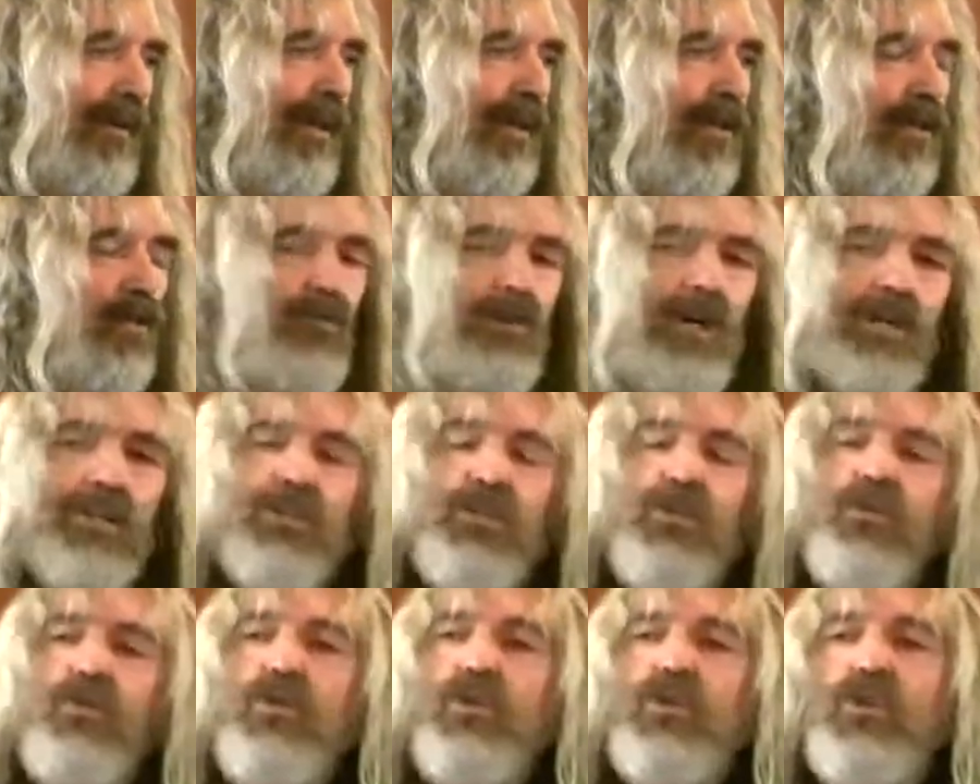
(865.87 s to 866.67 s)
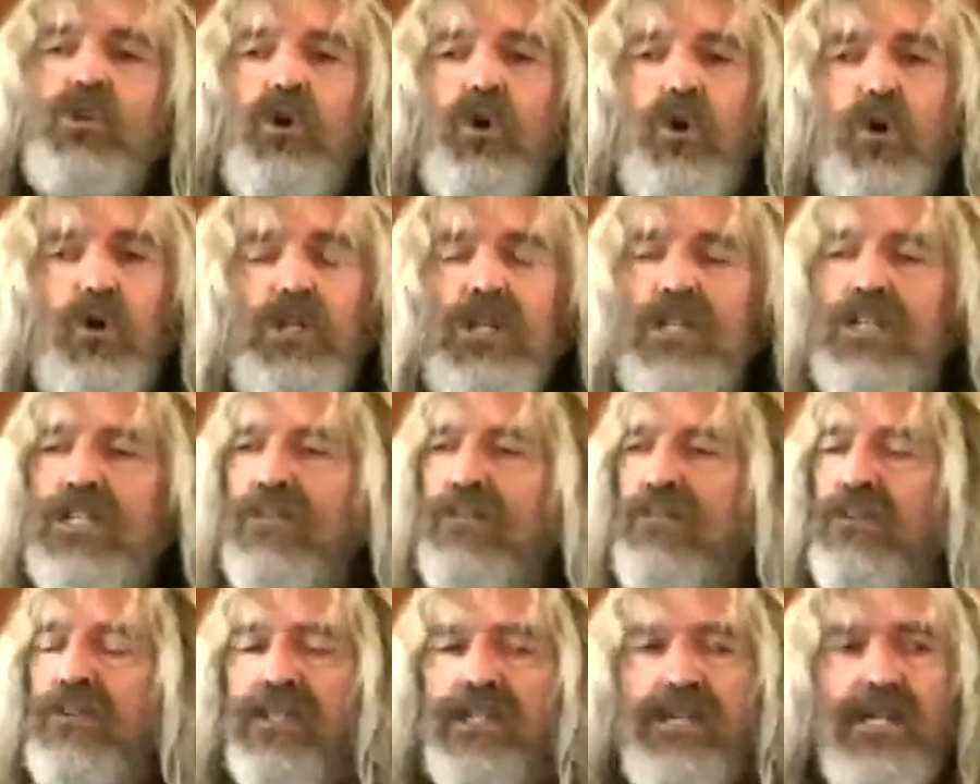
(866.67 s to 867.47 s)
You've got two totally
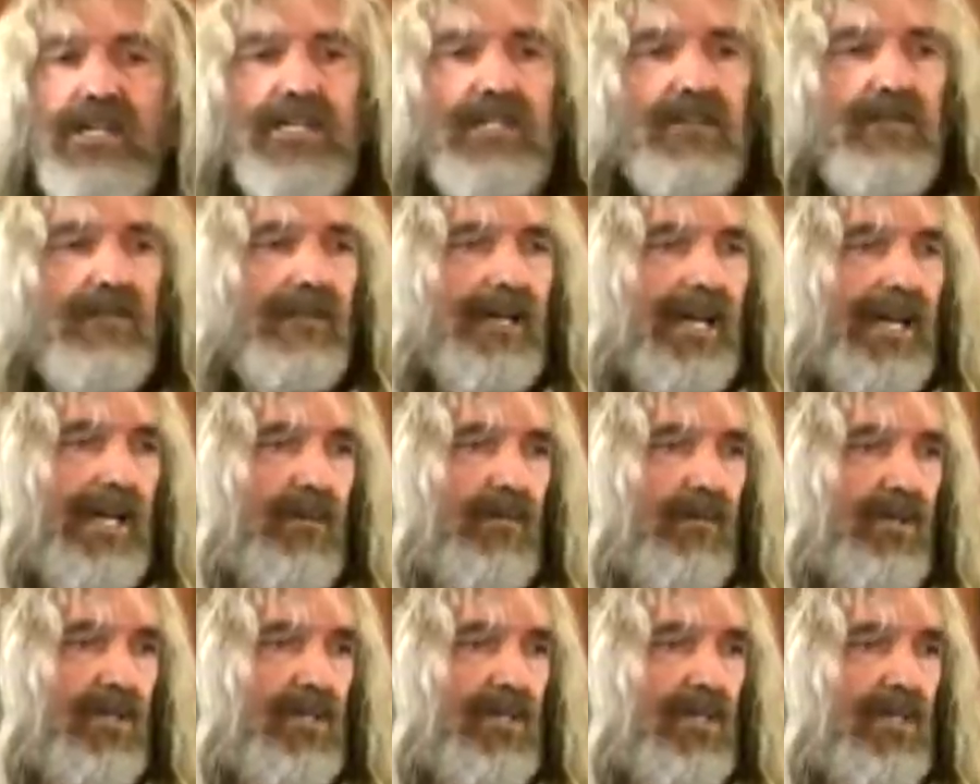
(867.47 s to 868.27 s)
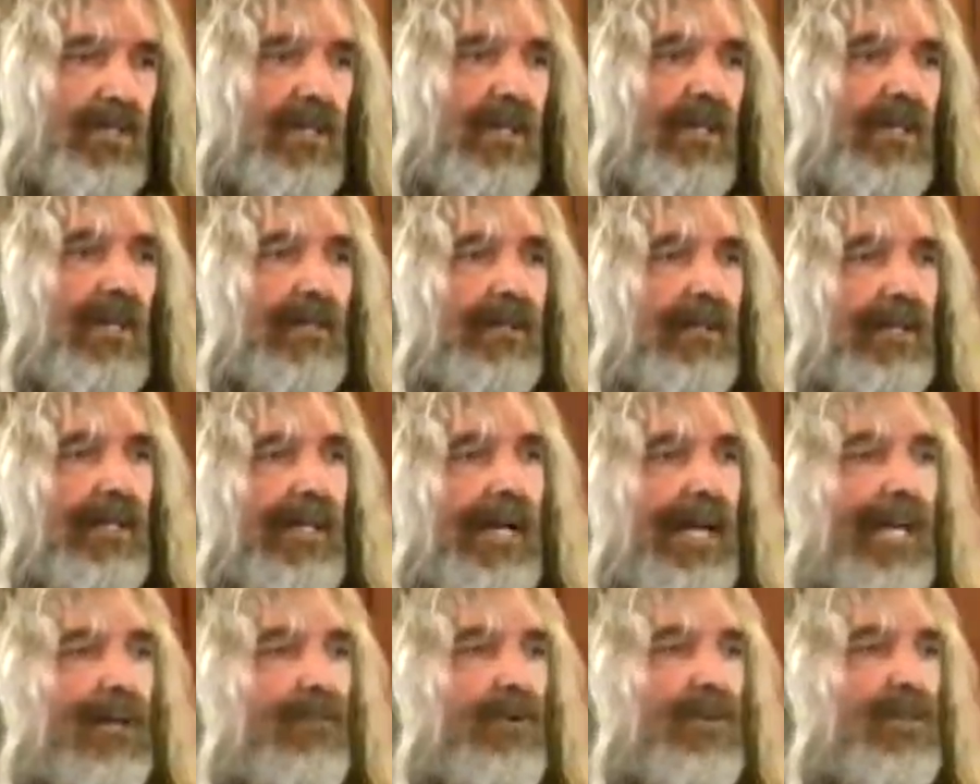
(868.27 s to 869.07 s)
different kinds of languages, the
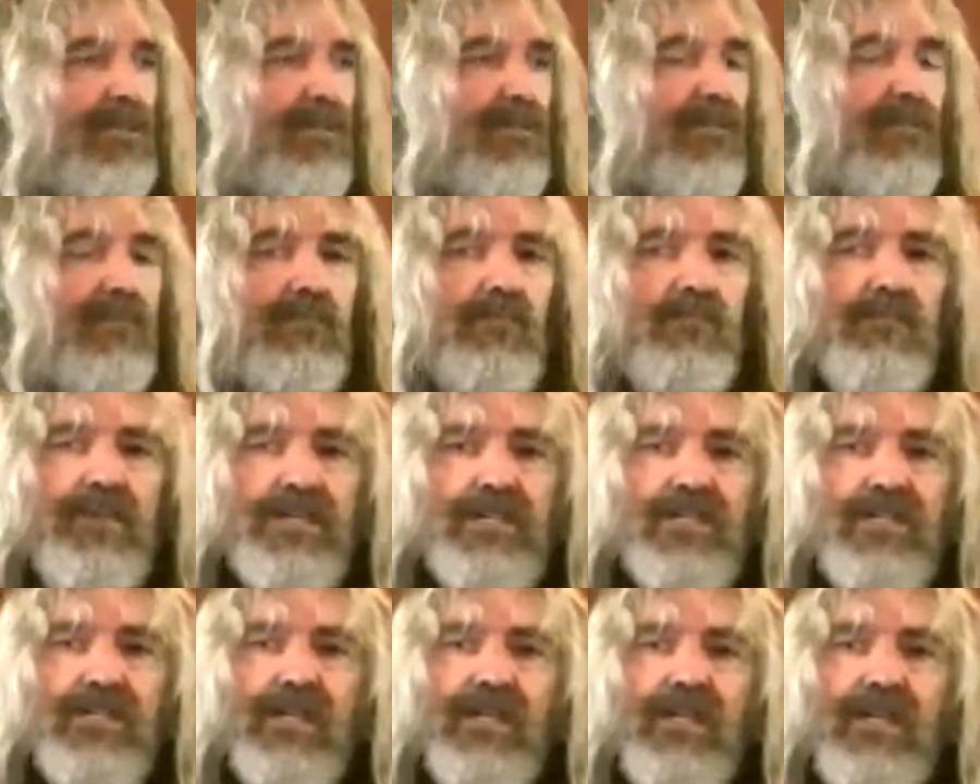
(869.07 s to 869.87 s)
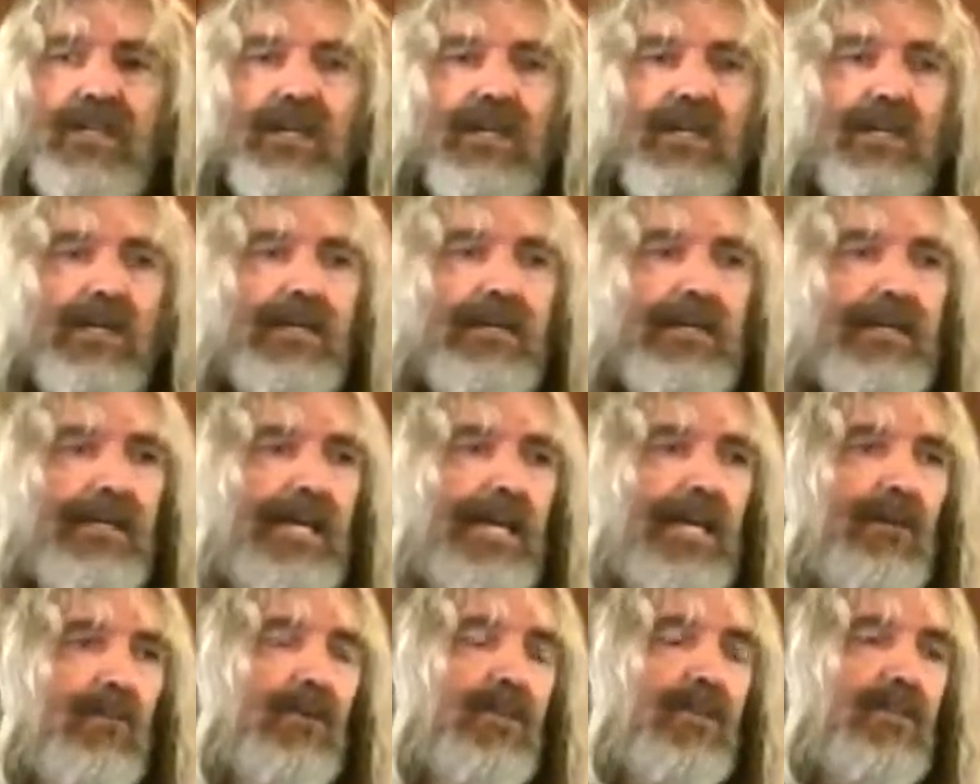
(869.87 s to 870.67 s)
language of mystic and the
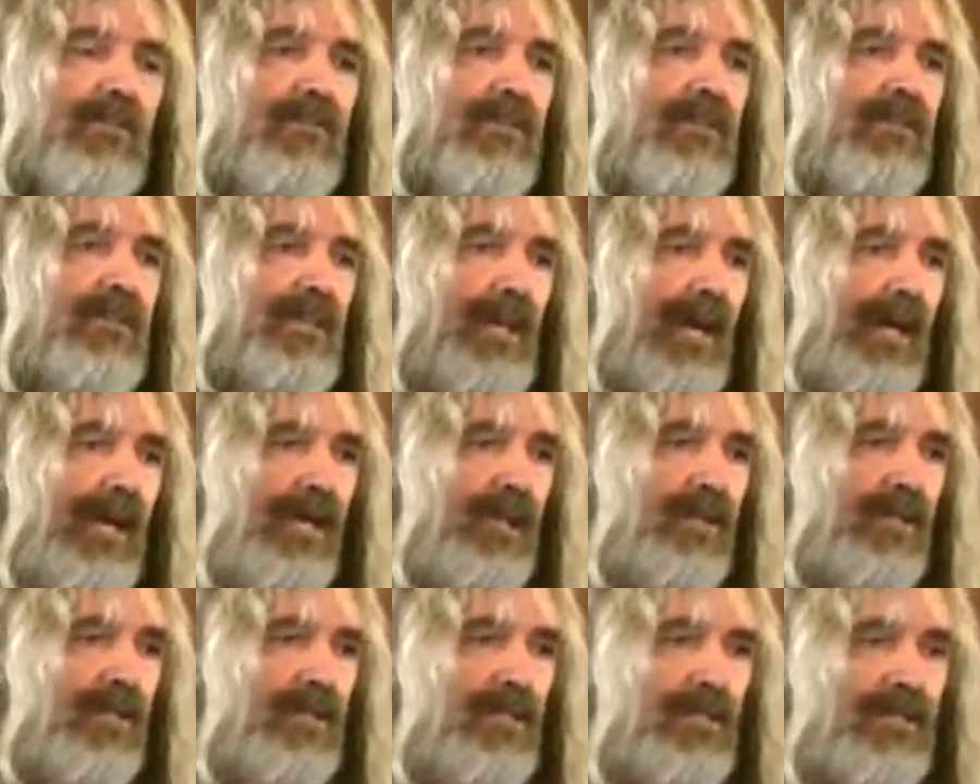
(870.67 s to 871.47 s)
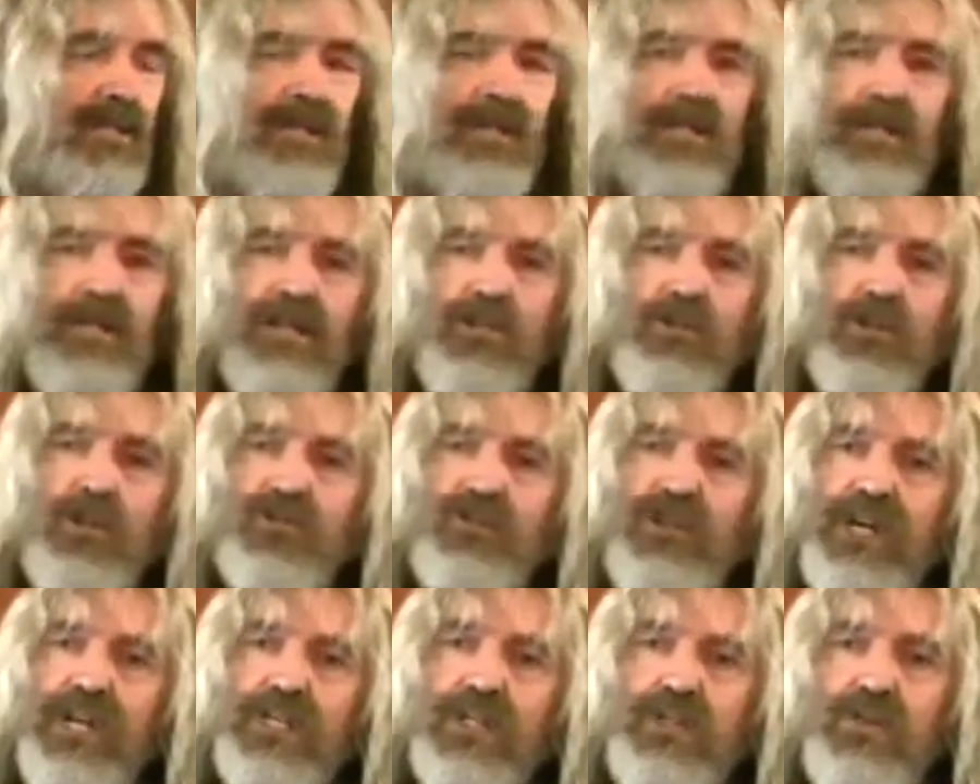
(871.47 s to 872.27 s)
language of the scientist. And you're
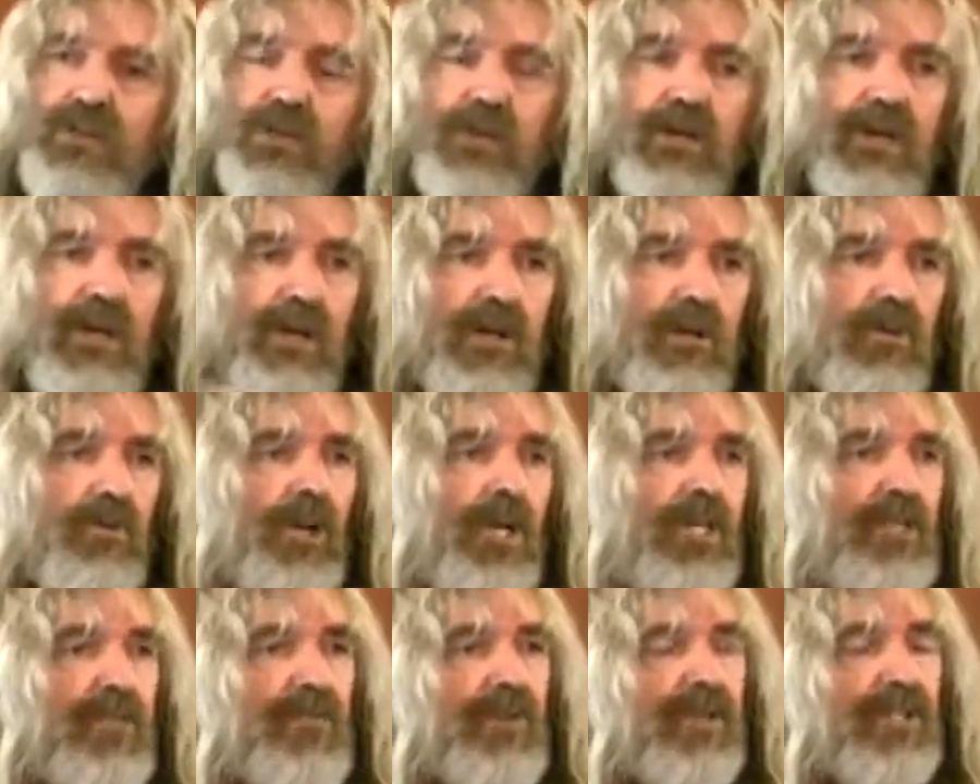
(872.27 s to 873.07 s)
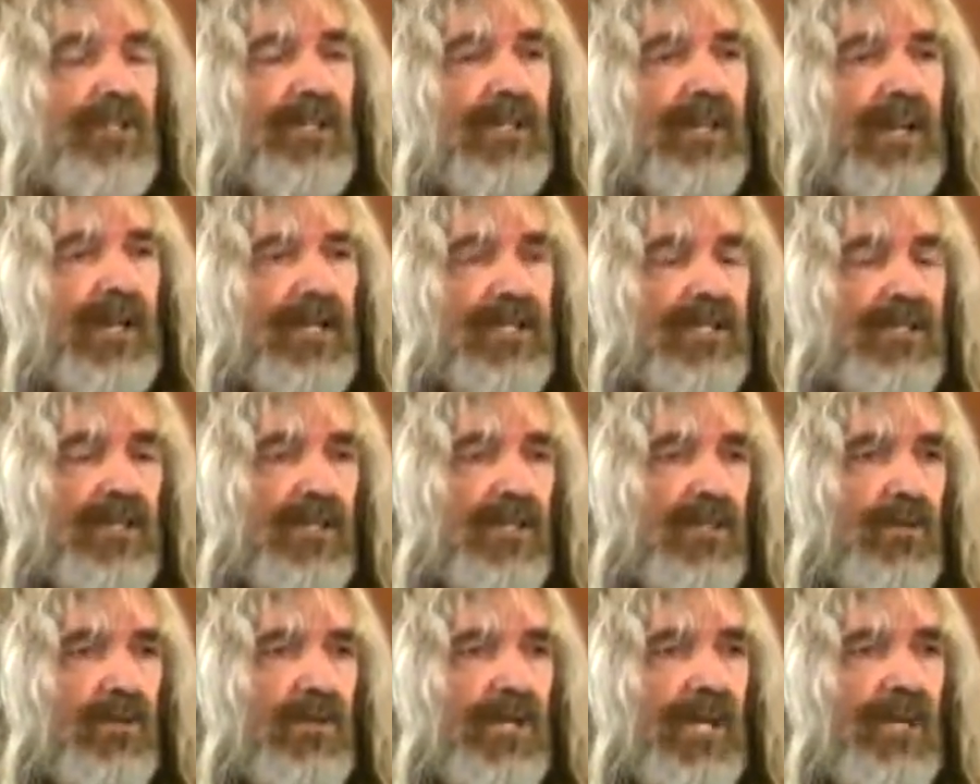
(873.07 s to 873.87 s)
trying to cross-fertilize these
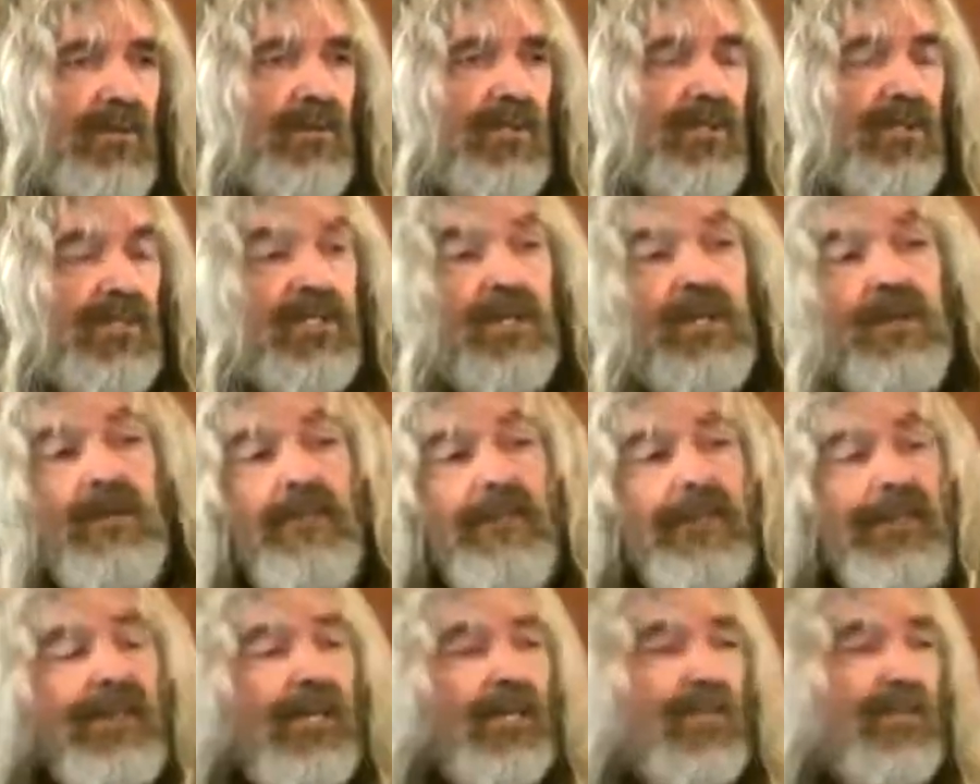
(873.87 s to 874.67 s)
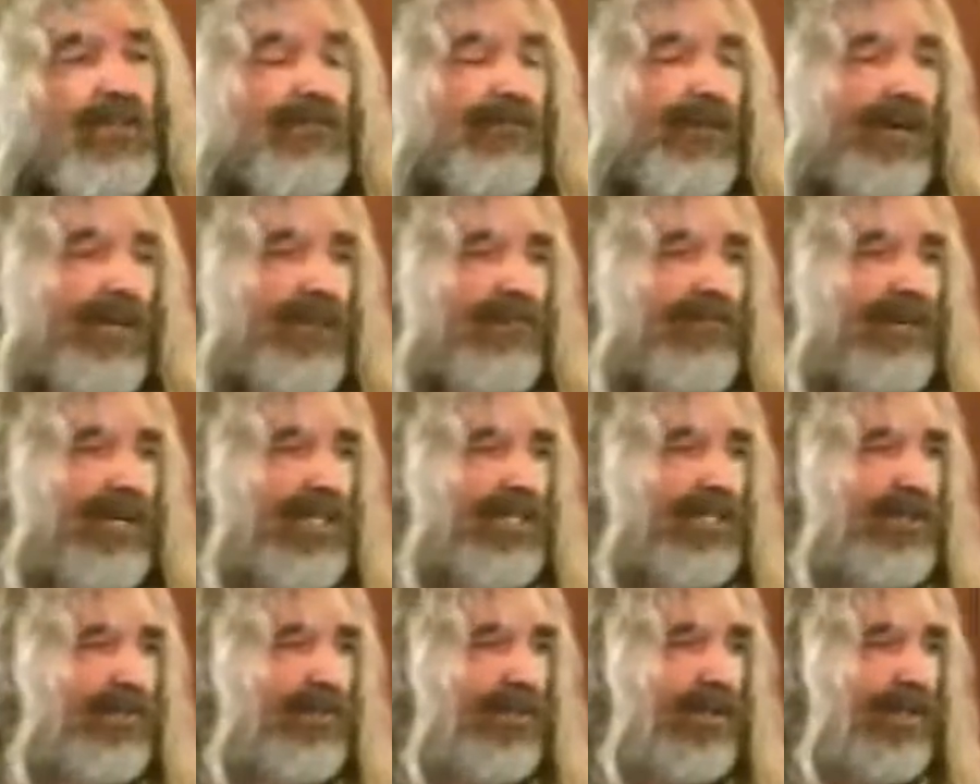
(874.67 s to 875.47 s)
two languages. It is very, very
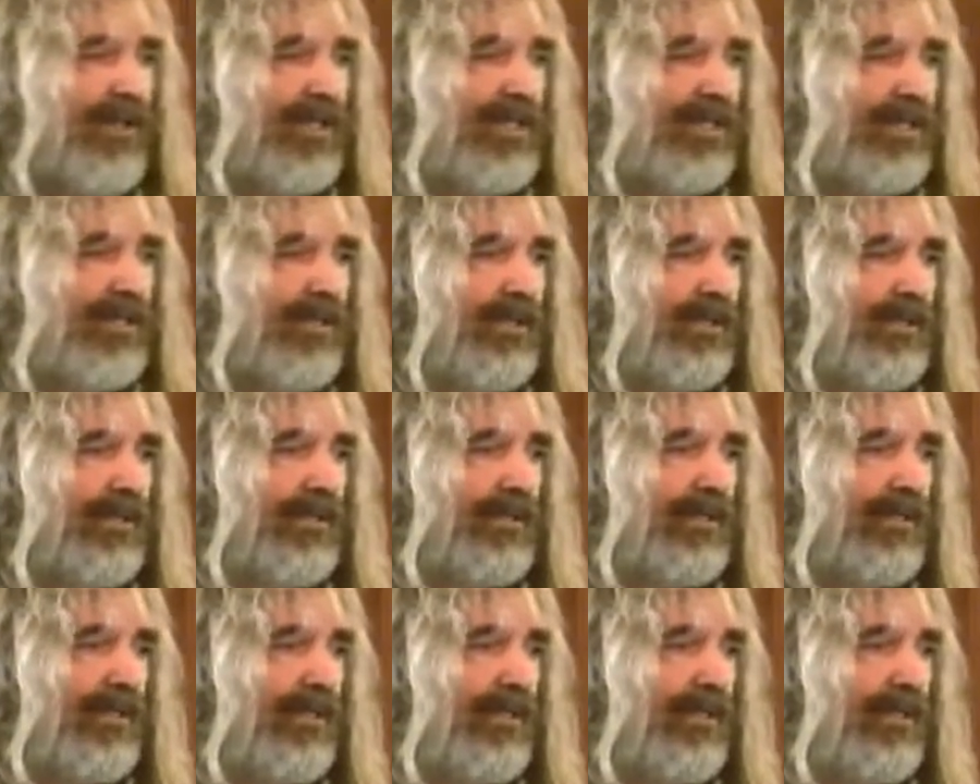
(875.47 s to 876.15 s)
difficult to do it.